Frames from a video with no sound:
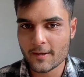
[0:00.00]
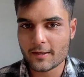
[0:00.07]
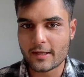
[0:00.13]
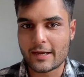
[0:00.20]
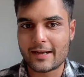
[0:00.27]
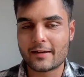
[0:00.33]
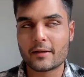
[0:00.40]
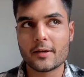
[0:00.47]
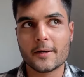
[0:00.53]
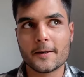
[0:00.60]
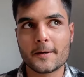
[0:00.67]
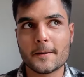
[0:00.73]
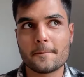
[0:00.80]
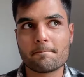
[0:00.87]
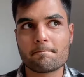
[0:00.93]

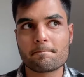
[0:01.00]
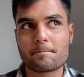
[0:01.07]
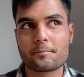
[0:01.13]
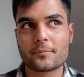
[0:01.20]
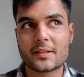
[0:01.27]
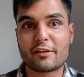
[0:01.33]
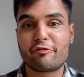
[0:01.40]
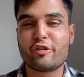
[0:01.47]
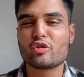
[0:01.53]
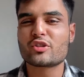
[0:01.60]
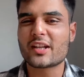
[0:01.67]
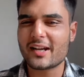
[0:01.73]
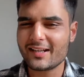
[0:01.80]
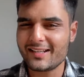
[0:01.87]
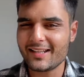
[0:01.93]
And
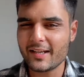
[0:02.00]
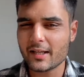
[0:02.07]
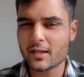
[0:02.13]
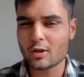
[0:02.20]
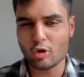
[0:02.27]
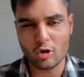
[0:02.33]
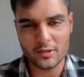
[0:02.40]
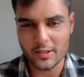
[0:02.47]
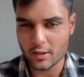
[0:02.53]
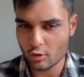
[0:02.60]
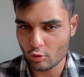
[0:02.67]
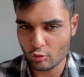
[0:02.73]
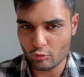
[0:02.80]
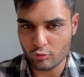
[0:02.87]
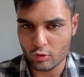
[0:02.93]
future interior, not that
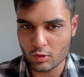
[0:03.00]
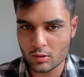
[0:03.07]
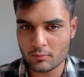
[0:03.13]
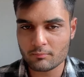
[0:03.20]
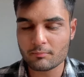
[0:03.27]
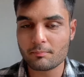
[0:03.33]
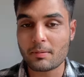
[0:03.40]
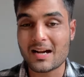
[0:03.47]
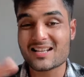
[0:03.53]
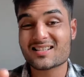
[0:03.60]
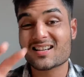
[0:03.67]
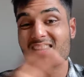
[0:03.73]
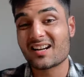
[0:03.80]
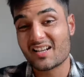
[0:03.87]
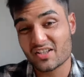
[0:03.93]
useful. Past
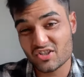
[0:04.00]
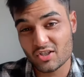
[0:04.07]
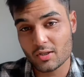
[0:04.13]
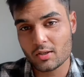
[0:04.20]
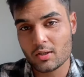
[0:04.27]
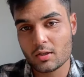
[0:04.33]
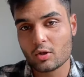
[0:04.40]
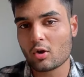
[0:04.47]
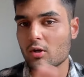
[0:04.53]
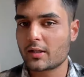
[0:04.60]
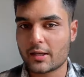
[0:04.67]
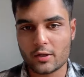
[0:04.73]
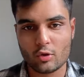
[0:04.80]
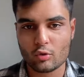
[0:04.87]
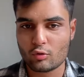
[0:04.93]
conditional, not
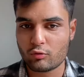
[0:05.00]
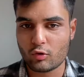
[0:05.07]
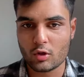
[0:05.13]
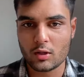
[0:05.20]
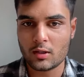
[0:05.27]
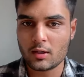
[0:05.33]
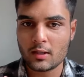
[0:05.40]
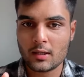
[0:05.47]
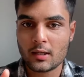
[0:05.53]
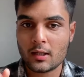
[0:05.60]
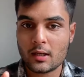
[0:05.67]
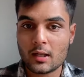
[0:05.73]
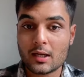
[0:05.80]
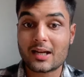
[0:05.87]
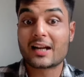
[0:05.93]
that useful.
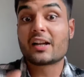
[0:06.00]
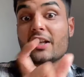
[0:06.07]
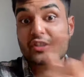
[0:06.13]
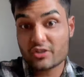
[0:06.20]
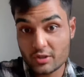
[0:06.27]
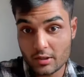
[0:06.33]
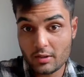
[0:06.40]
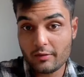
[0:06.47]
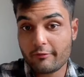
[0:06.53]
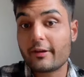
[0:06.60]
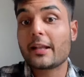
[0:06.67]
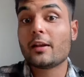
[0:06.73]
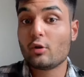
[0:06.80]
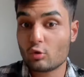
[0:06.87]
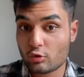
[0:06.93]
Conditional,
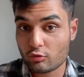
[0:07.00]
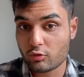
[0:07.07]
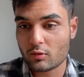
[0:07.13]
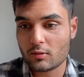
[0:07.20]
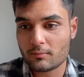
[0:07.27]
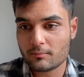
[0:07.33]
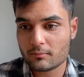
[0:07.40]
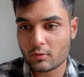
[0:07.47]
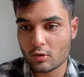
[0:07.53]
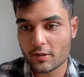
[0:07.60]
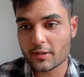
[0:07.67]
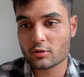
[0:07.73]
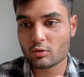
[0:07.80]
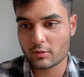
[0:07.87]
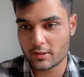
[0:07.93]
very useful.
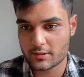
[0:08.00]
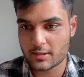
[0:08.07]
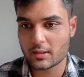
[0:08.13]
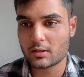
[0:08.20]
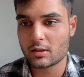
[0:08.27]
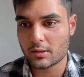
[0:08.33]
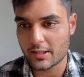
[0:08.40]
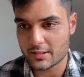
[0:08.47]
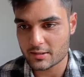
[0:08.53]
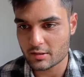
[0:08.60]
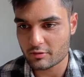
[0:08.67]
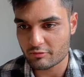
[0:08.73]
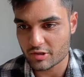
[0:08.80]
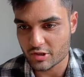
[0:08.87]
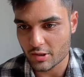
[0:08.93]
Okay, so these are the
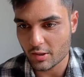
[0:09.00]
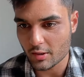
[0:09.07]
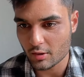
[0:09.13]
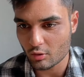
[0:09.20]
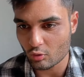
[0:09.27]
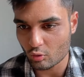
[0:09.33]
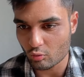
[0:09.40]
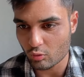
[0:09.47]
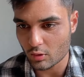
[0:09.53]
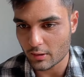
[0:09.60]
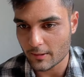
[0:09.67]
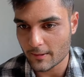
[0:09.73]
tenses which are useful.